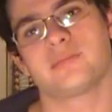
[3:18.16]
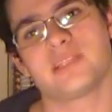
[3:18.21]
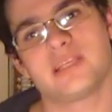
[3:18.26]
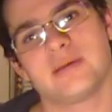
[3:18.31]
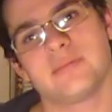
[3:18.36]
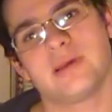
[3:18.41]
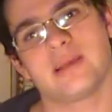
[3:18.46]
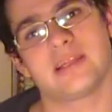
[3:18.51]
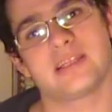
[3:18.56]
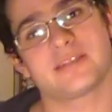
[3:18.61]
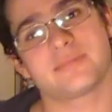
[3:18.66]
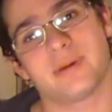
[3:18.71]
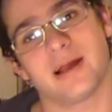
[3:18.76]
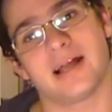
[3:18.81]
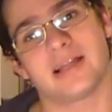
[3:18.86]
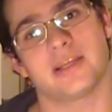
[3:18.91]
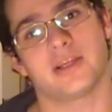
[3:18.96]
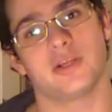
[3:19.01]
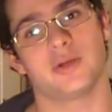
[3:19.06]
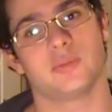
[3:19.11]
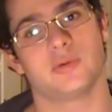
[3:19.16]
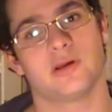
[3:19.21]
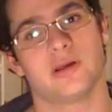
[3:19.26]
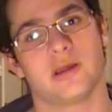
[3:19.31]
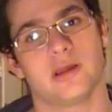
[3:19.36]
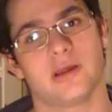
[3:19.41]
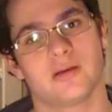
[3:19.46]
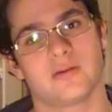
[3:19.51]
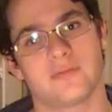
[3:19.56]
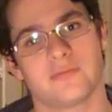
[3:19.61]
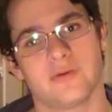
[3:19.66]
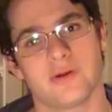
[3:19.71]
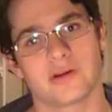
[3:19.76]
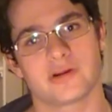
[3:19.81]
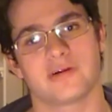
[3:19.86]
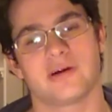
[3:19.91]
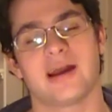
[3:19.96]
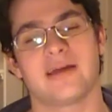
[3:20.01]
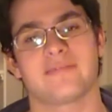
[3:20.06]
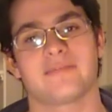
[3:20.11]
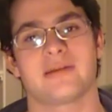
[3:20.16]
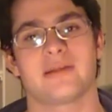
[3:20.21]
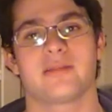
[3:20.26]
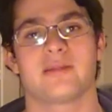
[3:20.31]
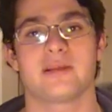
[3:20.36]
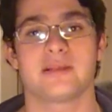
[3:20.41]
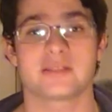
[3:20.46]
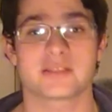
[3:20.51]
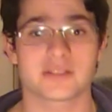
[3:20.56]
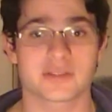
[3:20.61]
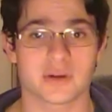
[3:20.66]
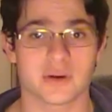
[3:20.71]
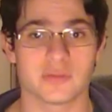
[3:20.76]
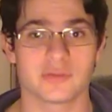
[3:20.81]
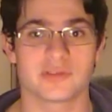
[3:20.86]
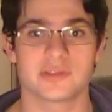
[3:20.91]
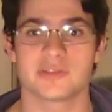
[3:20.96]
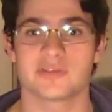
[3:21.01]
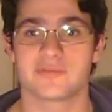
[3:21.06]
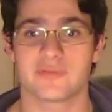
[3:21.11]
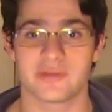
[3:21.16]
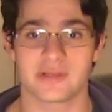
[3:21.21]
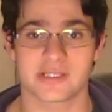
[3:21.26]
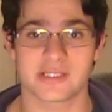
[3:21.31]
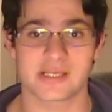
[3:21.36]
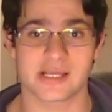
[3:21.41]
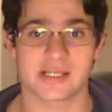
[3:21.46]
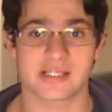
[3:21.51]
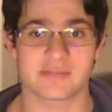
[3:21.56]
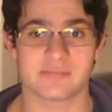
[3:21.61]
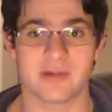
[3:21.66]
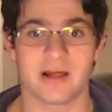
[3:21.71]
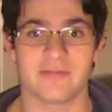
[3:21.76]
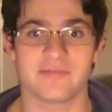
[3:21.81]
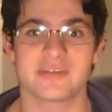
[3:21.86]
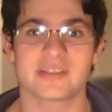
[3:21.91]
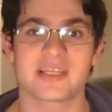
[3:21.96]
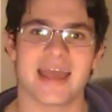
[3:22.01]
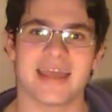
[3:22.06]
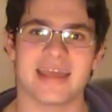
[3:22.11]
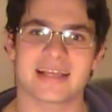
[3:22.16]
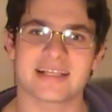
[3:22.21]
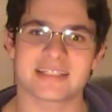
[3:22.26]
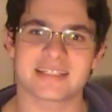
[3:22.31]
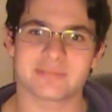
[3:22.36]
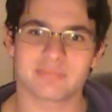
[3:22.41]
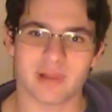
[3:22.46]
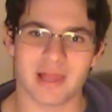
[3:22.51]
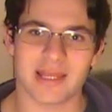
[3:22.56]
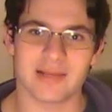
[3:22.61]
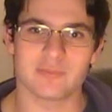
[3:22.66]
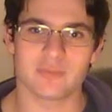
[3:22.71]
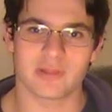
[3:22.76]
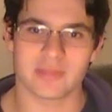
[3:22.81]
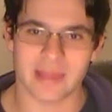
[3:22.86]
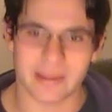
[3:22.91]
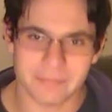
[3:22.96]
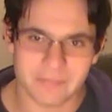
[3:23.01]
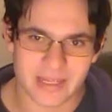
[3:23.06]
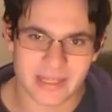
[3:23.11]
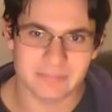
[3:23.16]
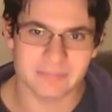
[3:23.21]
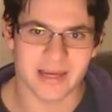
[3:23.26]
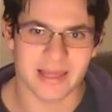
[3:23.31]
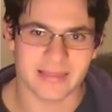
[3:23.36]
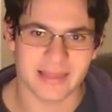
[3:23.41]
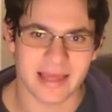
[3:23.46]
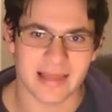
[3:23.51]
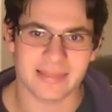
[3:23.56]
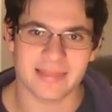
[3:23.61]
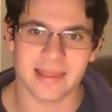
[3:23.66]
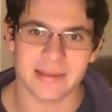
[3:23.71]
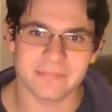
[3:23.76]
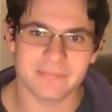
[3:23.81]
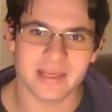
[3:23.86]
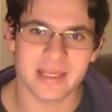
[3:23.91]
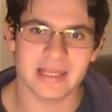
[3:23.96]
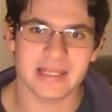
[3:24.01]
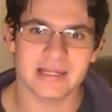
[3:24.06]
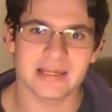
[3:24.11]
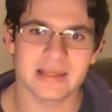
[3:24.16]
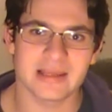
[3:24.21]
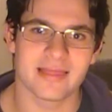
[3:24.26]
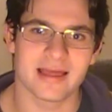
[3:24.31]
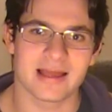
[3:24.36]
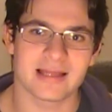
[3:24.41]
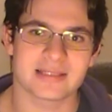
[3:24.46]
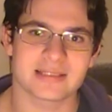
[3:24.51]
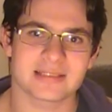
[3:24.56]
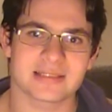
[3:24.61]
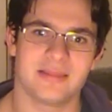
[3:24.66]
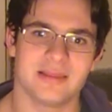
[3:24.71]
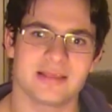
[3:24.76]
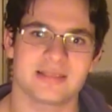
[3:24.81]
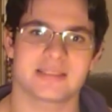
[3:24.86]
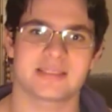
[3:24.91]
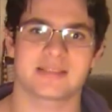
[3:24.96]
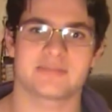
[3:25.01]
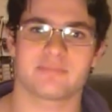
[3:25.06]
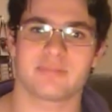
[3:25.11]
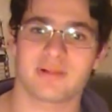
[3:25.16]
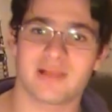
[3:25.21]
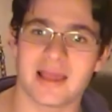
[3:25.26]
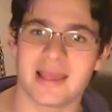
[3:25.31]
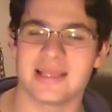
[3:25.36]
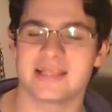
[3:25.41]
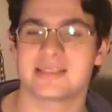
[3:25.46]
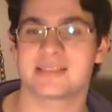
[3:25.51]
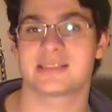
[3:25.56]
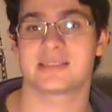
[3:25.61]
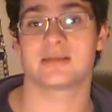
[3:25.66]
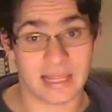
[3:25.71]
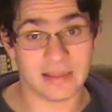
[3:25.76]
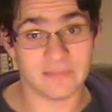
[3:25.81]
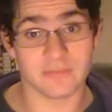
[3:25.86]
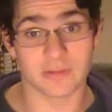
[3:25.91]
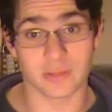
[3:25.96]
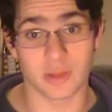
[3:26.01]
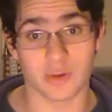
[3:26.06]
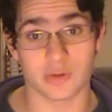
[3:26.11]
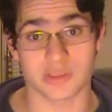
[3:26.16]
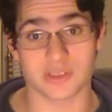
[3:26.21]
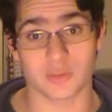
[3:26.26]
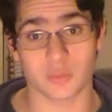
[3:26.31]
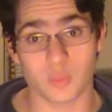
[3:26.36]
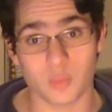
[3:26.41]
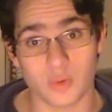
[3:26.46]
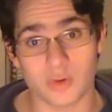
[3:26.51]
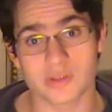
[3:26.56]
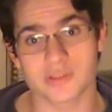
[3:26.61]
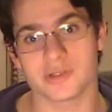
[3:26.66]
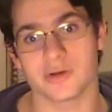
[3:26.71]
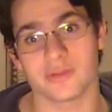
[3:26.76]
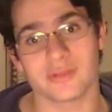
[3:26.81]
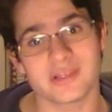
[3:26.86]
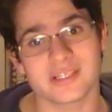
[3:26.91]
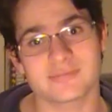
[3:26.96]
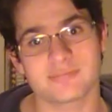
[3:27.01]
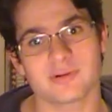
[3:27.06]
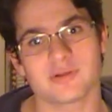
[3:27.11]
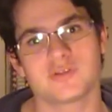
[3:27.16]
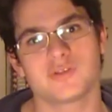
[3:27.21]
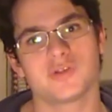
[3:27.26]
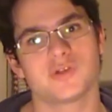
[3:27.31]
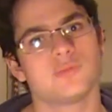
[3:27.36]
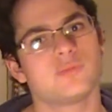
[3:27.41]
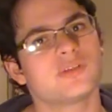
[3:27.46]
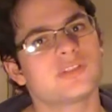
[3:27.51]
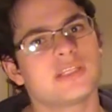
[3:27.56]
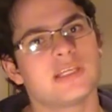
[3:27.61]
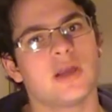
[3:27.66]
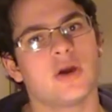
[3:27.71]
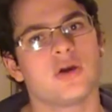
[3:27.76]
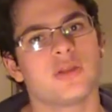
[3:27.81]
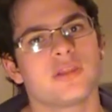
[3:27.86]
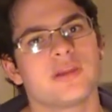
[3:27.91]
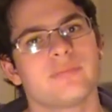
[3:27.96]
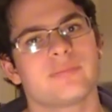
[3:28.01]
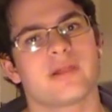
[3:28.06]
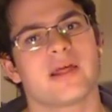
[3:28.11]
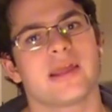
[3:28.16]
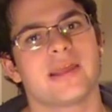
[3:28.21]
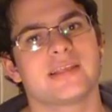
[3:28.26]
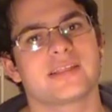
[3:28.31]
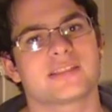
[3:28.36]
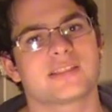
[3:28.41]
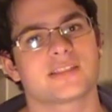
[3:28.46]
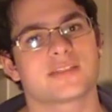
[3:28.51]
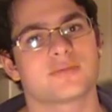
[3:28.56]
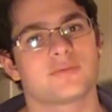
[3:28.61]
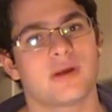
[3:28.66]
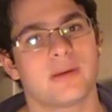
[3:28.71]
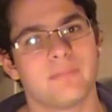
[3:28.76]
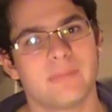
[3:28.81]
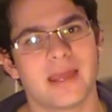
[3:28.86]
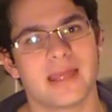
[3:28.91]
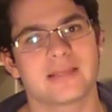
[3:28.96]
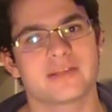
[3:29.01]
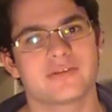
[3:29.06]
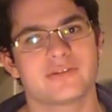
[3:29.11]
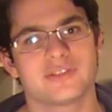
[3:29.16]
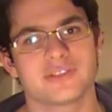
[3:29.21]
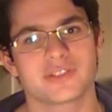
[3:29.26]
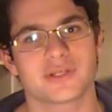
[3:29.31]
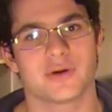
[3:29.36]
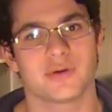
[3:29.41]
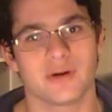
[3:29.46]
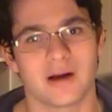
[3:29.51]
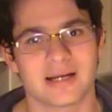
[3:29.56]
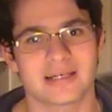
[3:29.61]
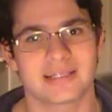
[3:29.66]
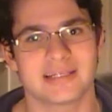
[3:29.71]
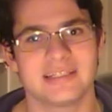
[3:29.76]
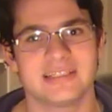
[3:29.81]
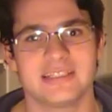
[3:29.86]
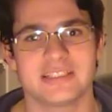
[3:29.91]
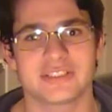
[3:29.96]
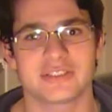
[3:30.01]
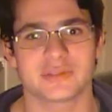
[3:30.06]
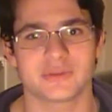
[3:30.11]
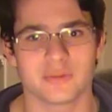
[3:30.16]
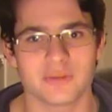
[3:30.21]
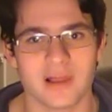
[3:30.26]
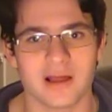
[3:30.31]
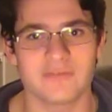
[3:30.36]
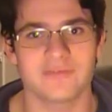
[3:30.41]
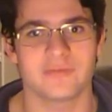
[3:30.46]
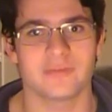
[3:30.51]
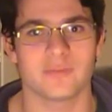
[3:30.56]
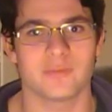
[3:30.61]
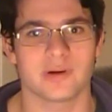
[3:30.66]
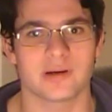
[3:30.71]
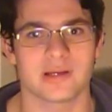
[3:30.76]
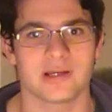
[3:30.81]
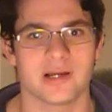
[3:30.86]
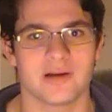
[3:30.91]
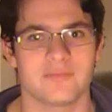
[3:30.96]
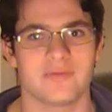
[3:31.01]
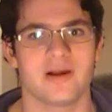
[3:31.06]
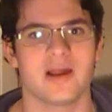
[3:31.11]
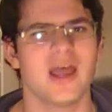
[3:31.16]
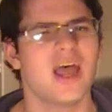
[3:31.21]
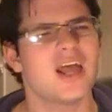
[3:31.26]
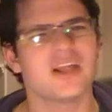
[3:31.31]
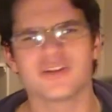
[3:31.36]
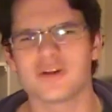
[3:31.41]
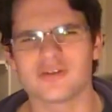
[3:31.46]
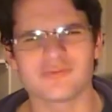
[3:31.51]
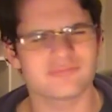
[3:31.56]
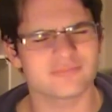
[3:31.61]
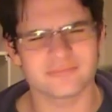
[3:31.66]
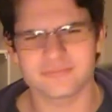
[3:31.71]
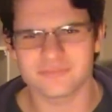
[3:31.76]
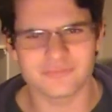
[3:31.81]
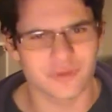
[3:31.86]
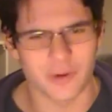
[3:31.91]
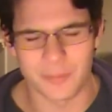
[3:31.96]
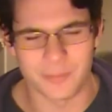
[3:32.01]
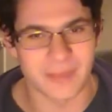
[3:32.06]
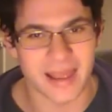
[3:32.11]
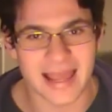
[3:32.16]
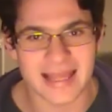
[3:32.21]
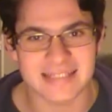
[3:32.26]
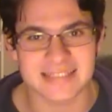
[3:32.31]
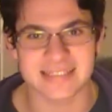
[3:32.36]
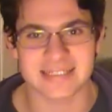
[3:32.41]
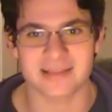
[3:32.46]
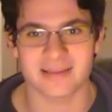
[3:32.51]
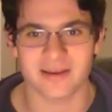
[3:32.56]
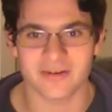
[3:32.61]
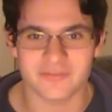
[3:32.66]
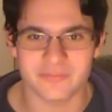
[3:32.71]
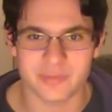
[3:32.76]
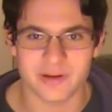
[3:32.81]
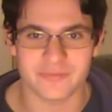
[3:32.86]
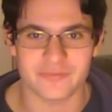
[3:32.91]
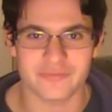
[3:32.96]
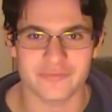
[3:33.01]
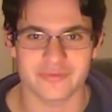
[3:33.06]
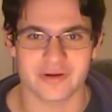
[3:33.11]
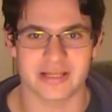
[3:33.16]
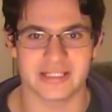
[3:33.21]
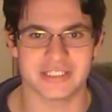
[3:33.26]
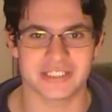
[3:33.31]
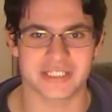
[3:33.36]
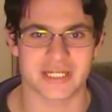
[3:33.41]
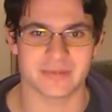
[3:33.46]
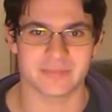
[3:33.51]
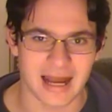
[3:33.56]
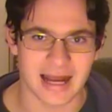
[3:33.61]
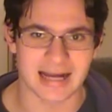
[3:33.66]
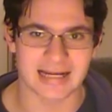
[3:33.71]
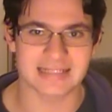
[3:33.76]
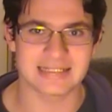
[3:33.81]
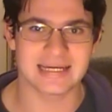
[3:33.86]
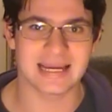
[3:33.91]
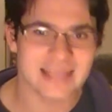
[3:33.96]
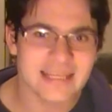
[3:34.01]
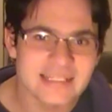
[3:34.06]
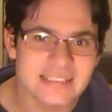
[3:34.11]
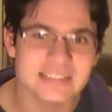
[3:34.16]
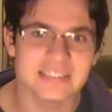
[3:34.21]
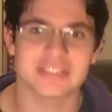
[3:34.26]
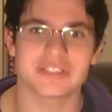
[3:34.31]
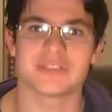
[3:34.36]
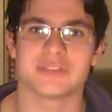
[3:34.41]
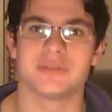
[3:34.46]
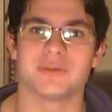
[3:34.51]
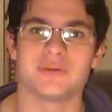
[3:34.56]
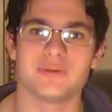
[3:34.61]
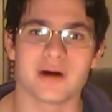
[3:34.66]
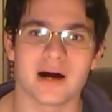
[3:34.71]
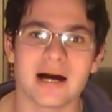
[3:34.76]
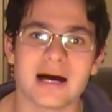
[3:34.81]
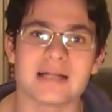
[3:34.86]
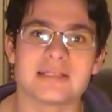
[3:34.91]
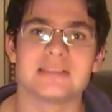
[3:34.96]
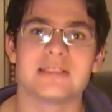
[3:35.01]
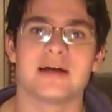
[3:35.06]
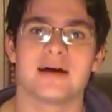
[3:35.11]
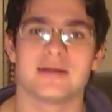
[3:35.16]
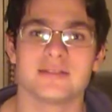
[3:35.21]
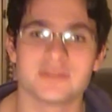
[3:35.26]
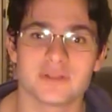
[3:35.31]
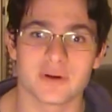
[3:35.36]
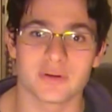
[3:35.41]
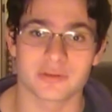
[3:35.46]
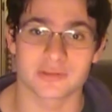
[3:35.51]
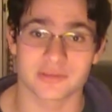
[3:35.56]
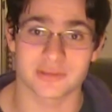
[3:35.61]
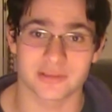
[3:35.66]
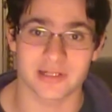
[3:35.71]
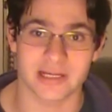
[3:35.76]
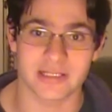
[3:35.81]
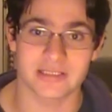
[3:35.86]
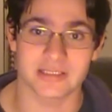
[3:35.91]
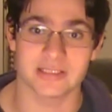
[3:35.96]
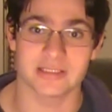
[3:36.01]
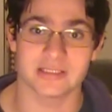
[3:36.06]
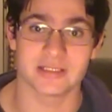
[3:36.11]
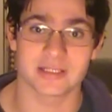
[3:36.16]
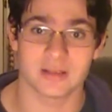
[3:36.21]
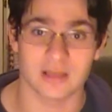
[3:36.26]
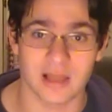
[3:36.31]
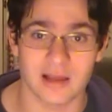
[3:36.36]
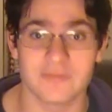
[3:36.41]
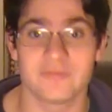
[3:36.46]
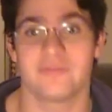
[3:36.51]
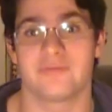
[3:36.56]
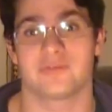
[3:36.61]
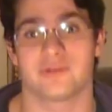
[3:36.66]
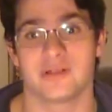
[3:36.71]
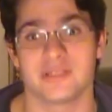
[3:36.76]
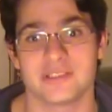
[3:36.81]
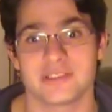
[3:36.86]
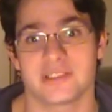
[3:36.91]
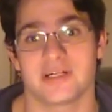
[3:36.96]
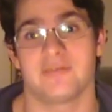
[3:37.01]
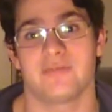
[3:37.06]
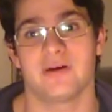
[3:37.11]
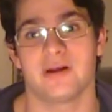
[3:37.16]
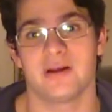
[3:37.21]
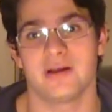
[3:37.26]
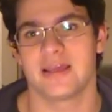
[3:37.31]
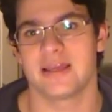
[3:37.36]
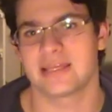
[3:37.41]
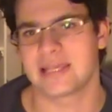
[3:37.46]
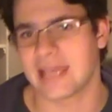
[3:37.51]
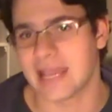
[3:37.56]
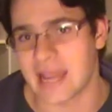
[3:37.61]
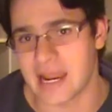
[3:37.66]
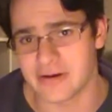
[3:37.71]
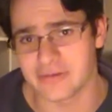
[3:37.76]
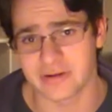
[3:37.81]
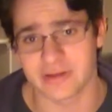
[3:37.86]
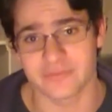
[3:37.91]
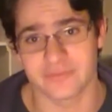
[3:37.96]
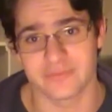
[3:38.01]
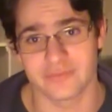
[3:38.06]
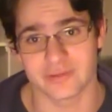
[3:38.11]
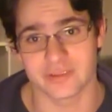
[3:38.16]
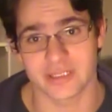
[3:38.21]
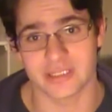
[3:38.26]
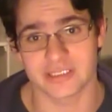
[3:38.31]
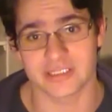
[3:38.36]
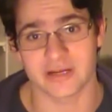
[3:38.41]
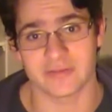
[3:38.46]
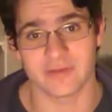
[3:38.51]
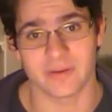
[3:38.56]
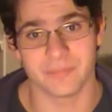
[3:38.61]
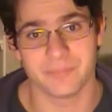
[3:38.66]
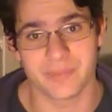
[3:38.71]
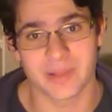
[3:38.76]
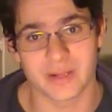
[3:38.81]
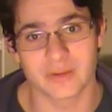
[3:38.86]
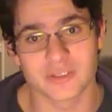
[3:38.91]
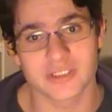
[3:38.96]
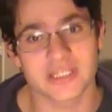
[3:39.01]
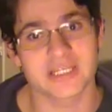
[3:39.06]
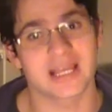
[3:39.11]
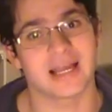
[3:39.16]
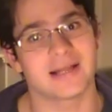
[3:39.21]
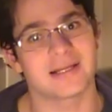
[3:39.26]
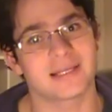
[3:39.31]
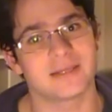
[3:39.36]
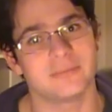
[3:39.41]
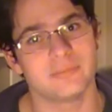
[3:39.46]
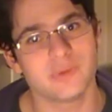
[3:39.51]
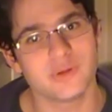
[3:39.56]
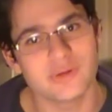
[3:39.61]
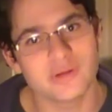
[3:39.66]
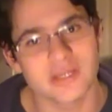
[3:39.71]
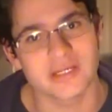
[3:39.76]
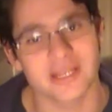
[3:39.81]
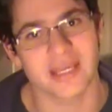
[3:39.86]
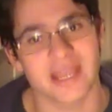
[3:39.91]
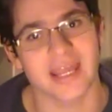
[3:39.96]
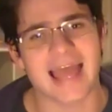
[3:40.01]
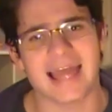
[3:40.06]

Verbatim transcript: Tim and his partner, who were photographing these soldiers for the 6 months, explain what they mean by that. They mean that this place, even though it's a war zone, this platoon was the only place where men could show unconditional love for one another. Not romantic love, but friendship. Unconditional, unadulterated love for each other. Caring for each other. Building a community.